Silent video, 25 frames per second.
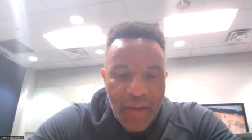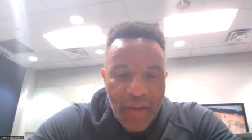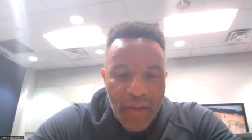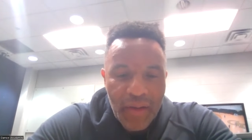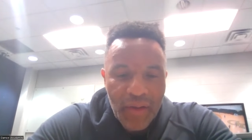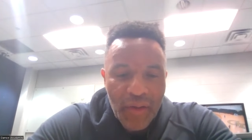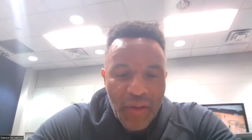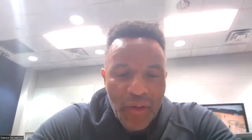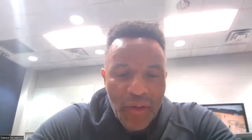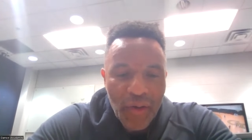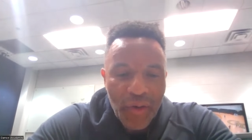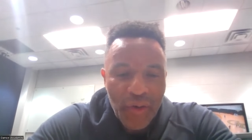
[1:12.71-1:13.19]

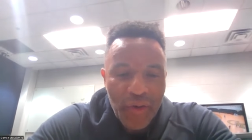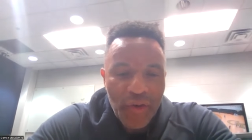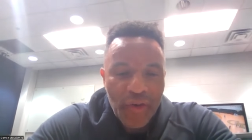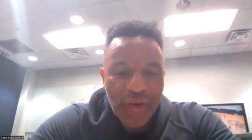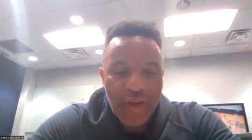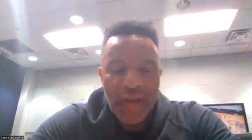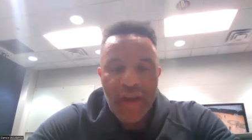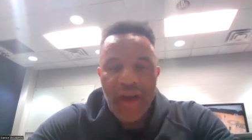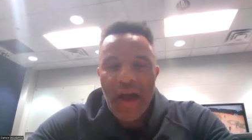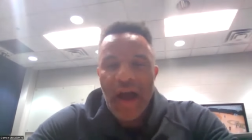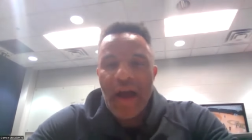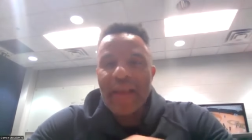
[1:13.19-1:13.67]
you know, you
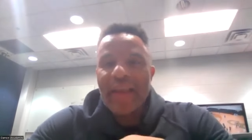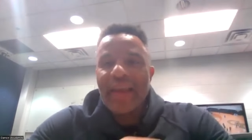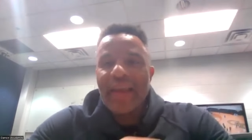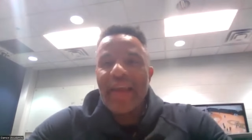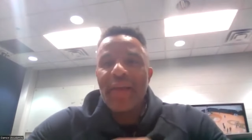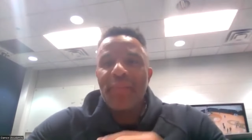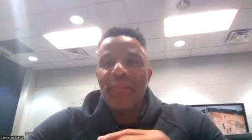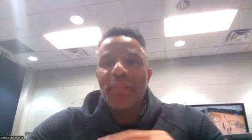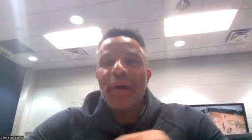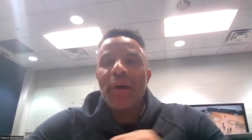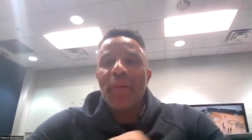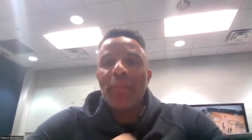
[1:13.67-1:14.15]
I
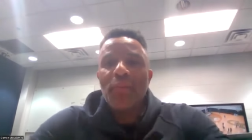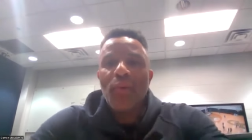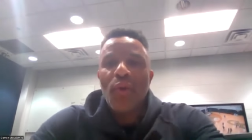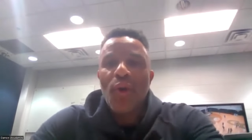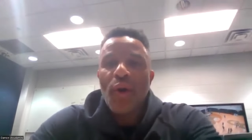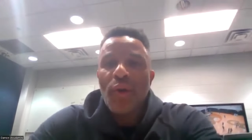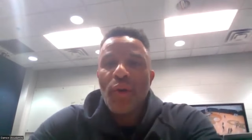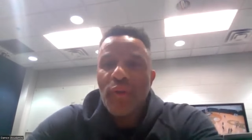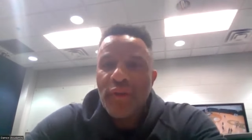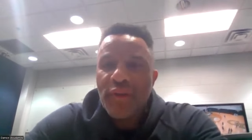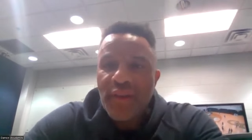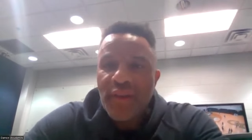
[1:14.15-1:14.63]
keep up
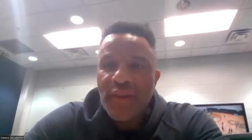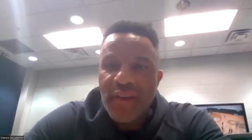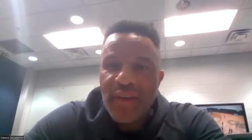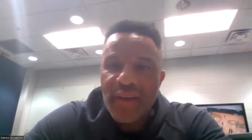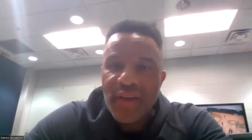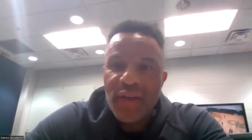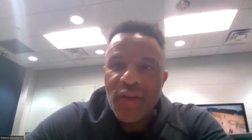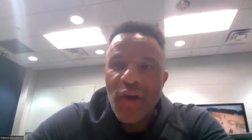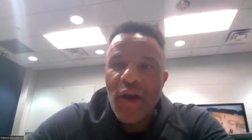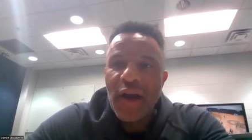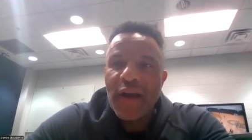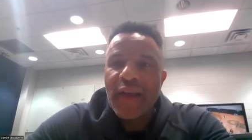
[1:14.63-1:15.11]
more with the,
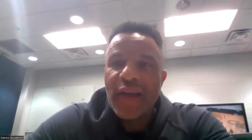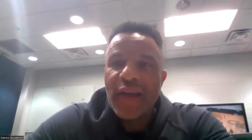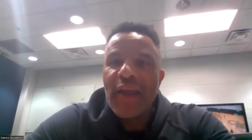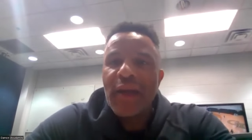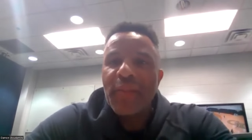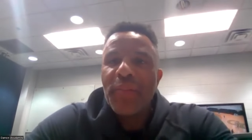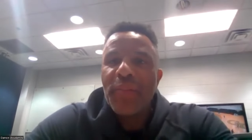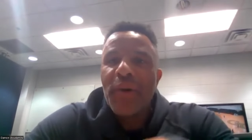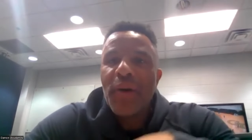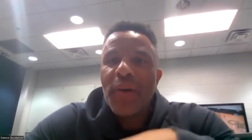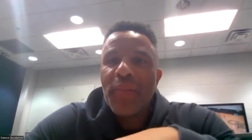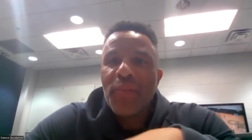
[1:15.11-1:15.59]
you know, I
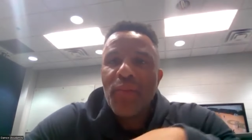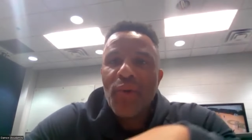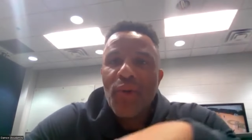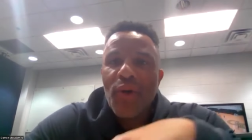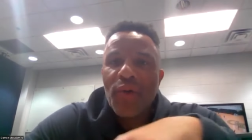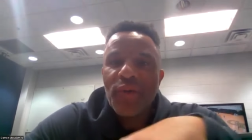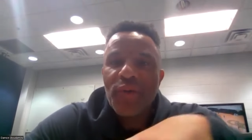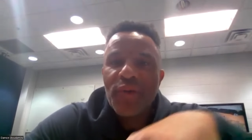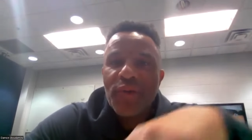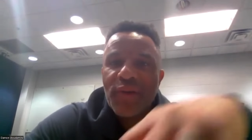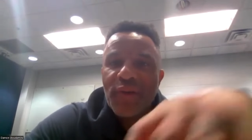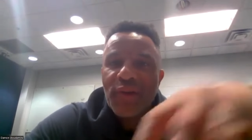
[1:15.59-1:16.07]
keep up
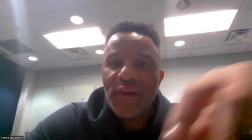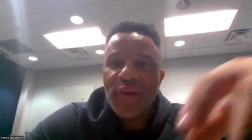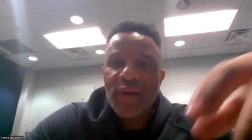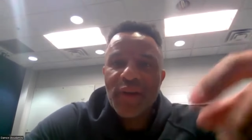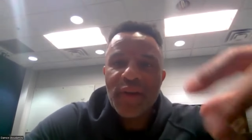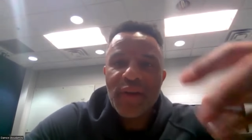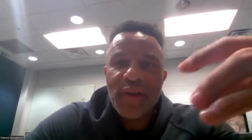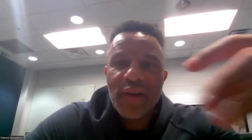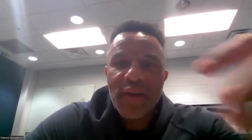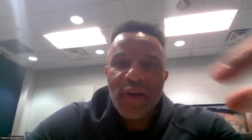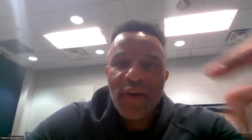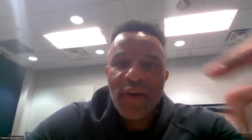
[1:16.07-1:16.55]
more
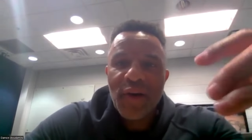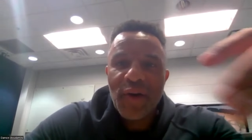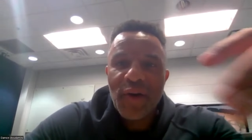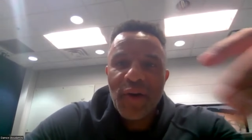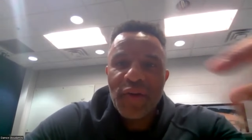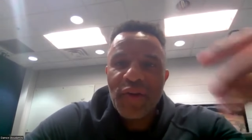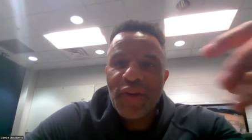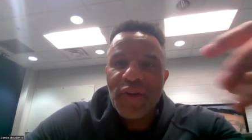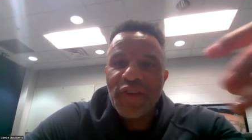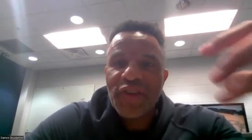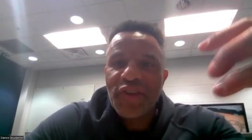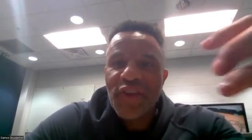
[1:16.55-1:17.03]

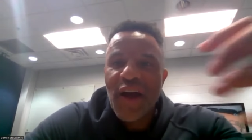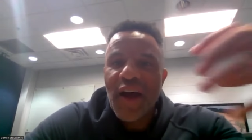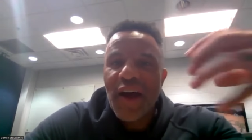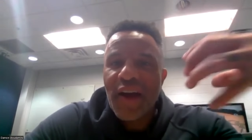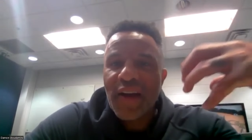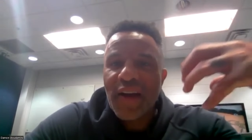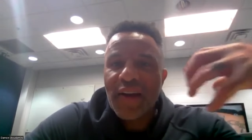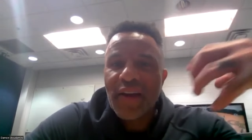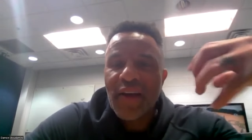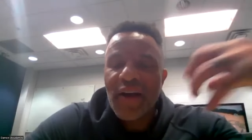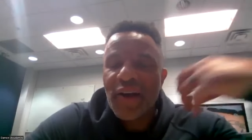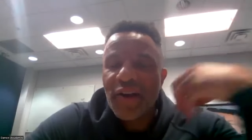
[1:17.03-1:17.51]
on this side
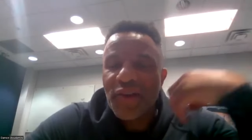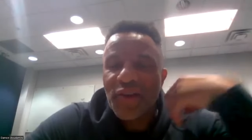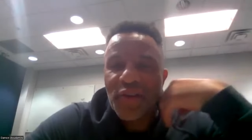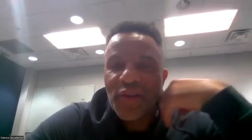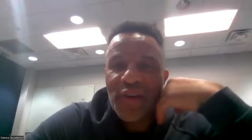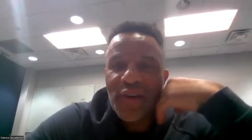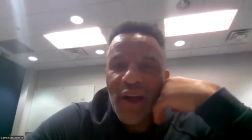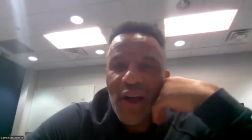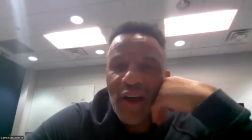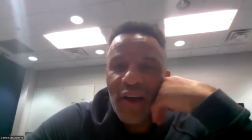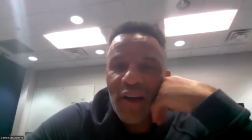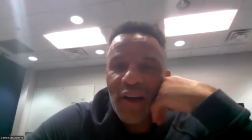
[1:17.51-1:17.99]
of the country
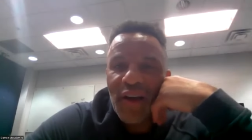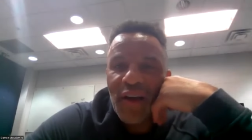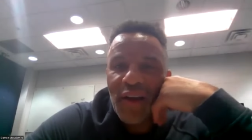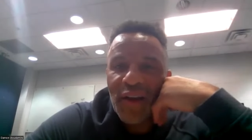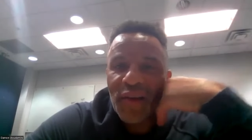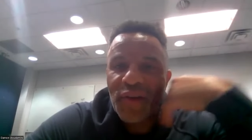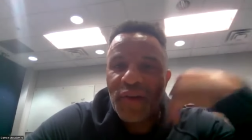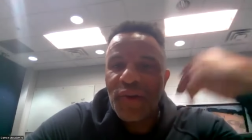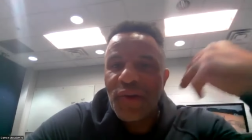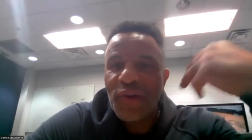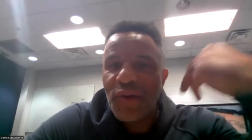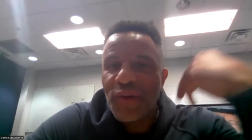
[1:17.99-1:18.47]
now than I
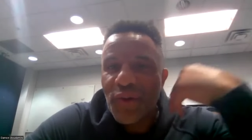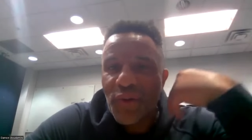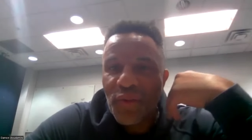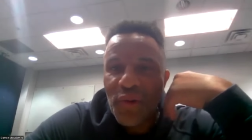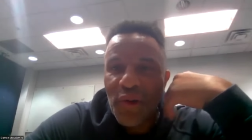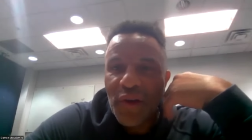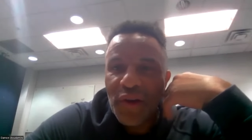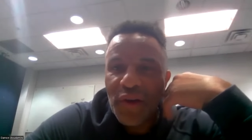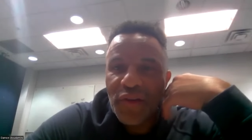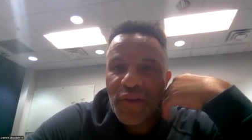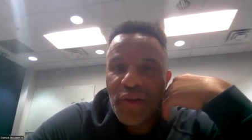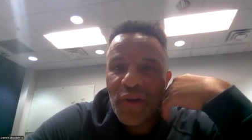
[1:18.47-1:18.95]
do on the
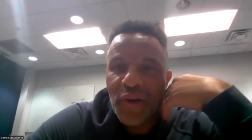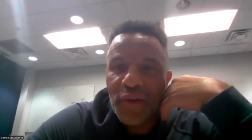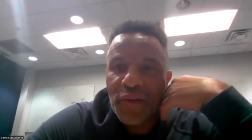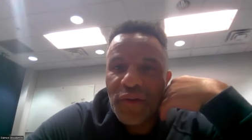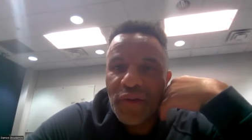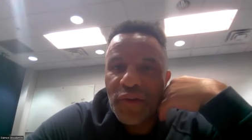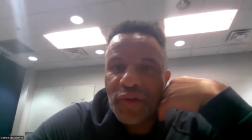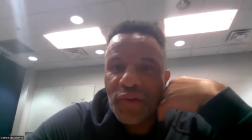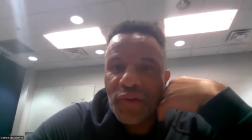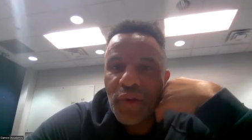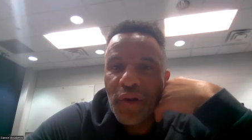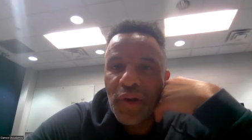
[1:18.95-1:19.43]
West Coast
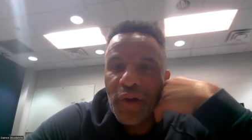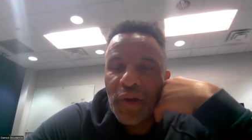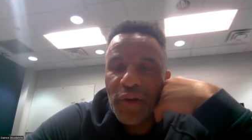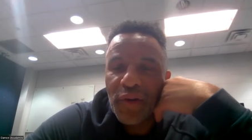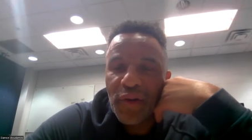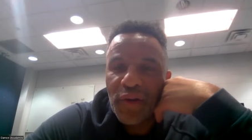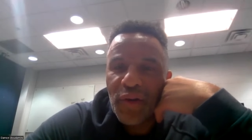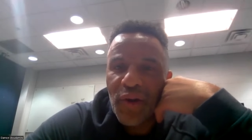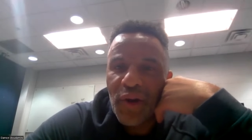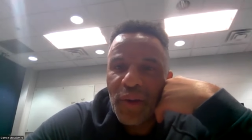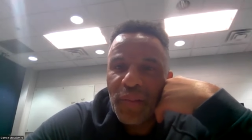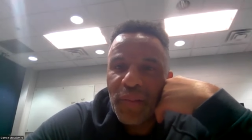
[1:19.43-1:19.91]
as well.
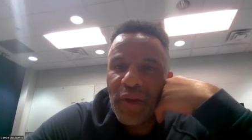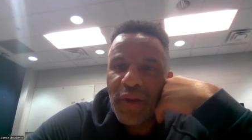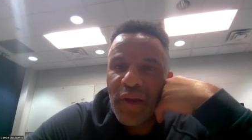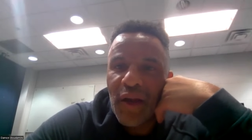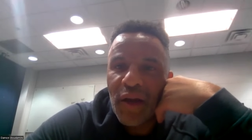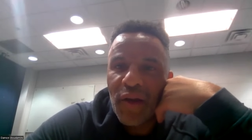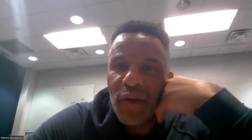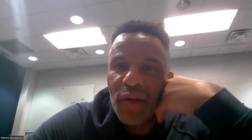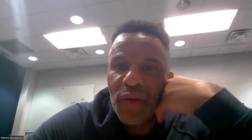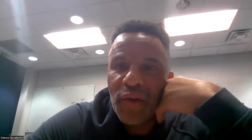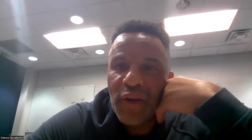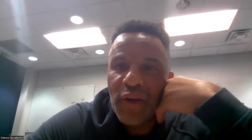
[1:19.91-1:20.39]
You know, I mean,
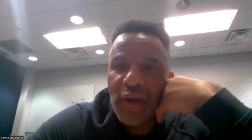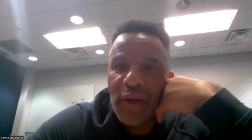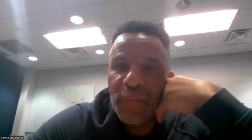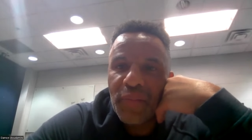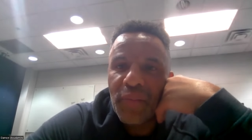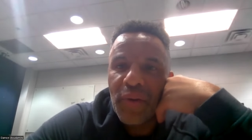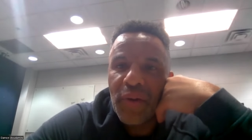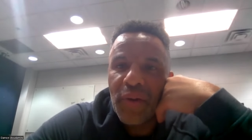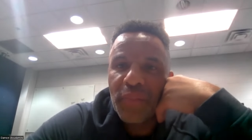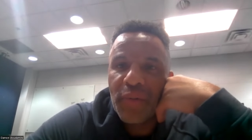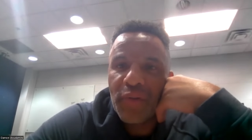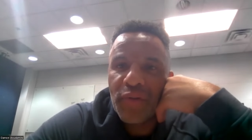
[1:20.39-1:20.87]
I don't
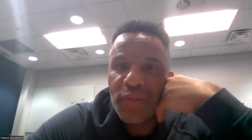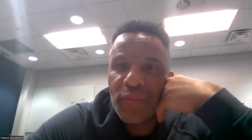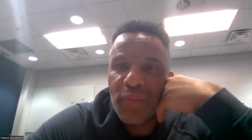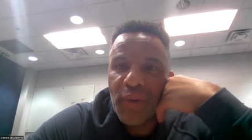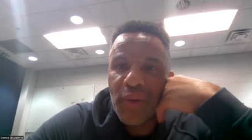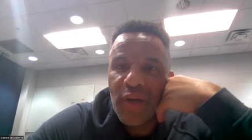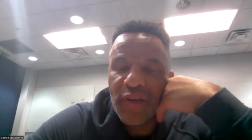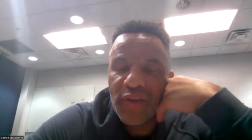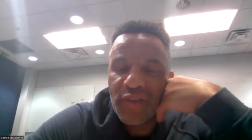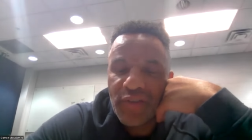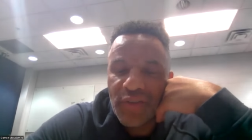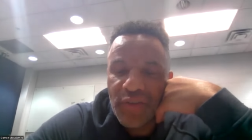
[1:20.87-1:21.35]
keep up as
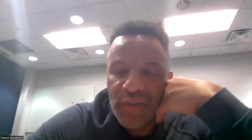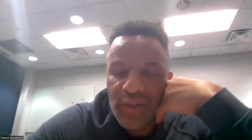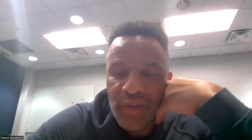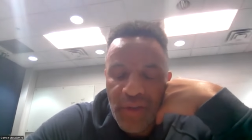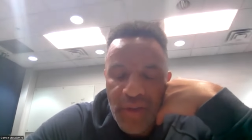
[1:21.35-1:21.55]
much,